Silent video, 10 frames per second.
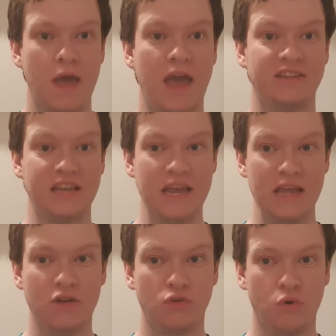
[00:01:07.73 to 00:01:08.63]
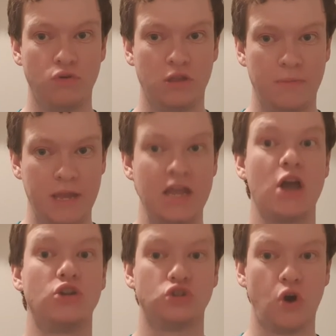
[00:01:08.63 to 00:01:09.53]
It's either going to
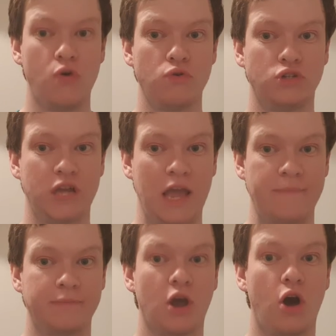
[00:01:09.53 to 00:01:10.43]
be John O'Shea